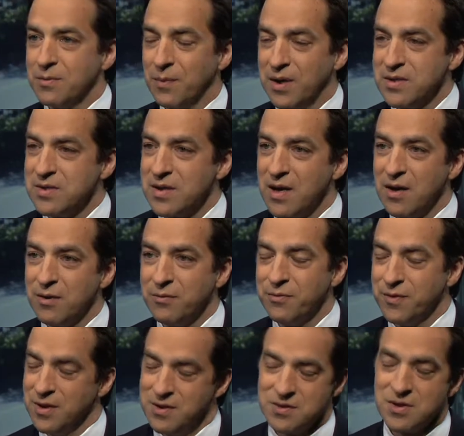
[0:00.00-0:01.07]

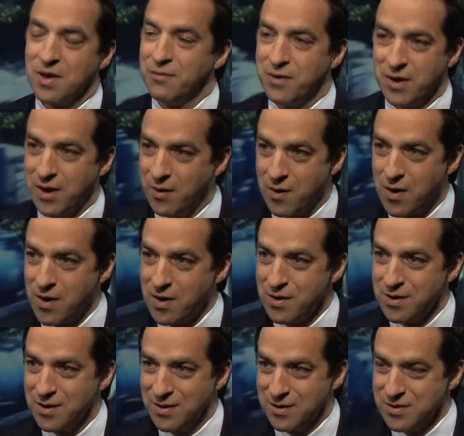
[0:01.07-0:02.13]
myself and discovered how hard
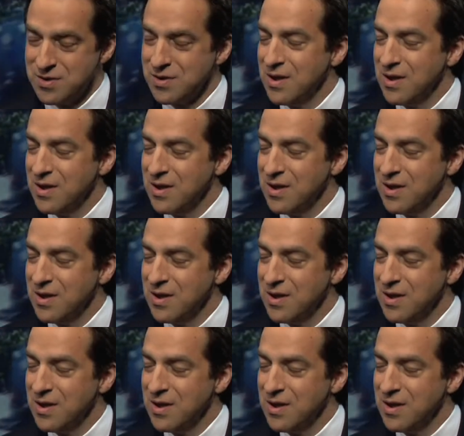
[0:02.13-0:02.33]
it is,